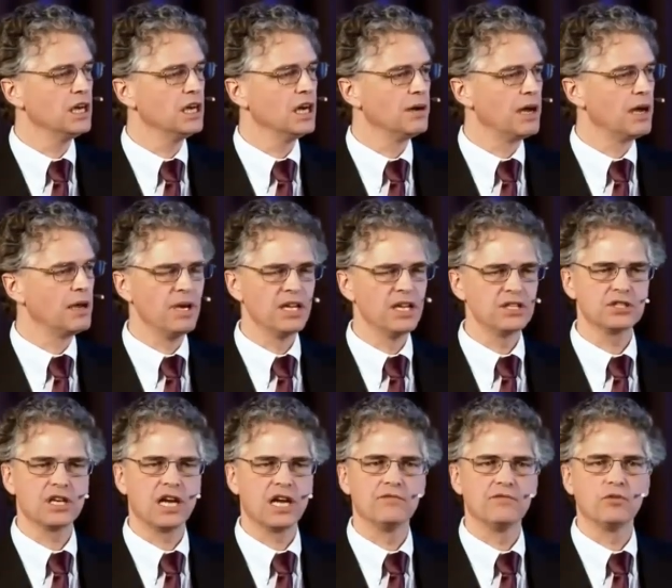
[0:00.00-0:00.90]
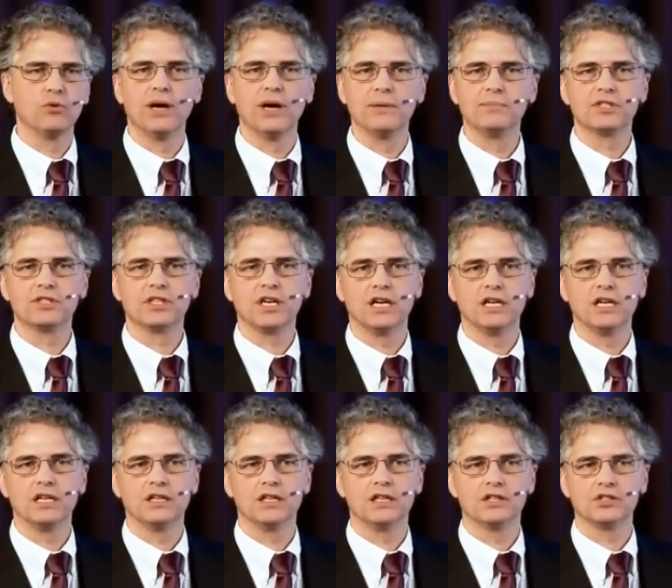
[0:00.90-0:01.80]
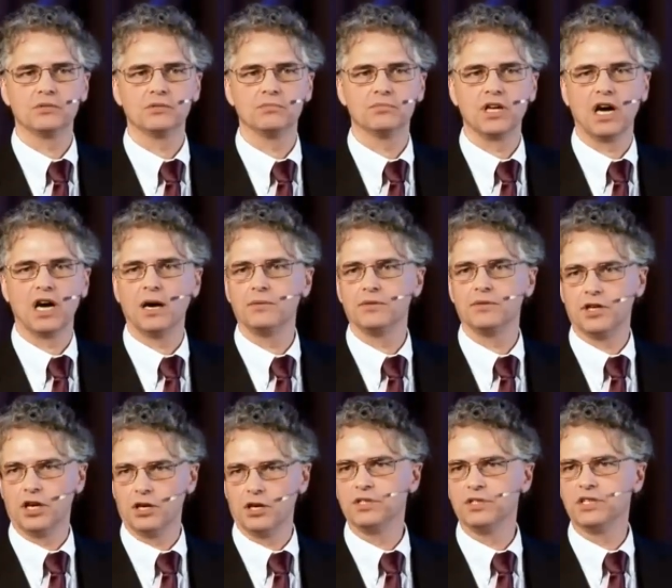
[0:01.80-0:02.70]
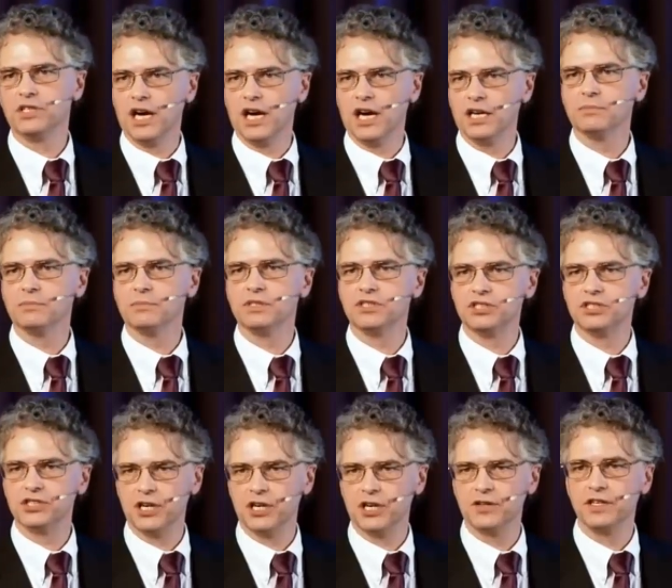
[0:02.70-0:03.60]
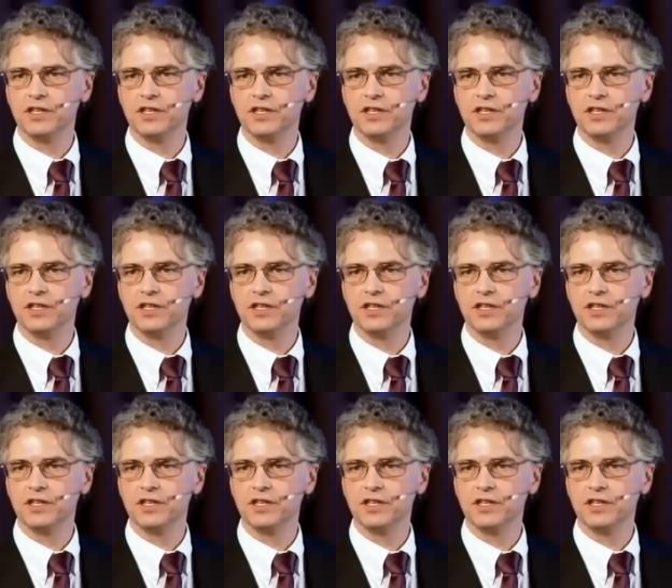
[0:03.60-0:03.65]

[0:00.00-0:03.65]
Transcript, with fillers: Uh, I mentioned I have a website. There's some DARPA documents there